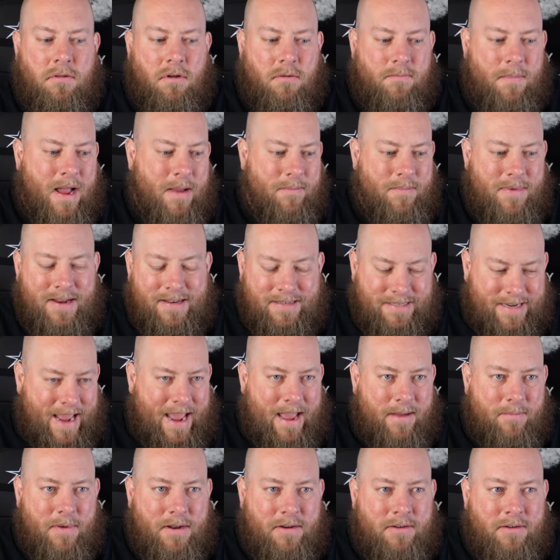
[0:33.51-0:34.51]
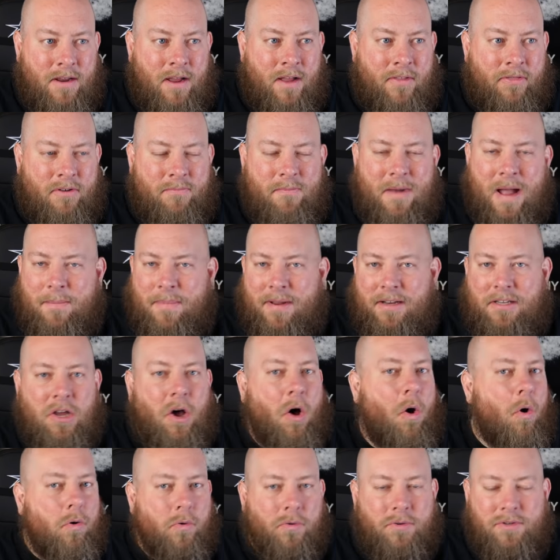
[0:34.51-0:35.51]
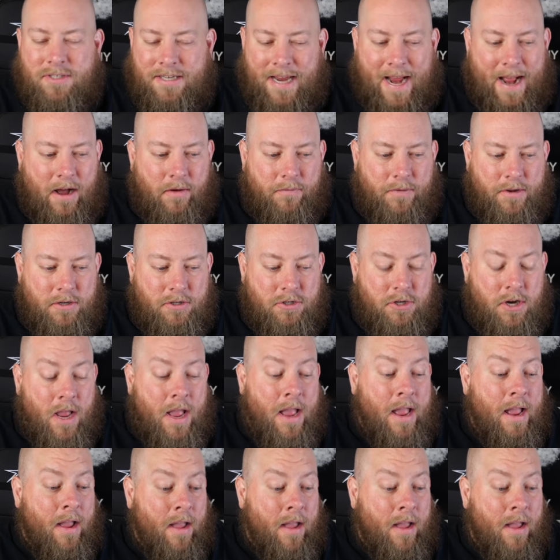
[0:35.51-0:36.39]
there might be damage, there might be total salvage.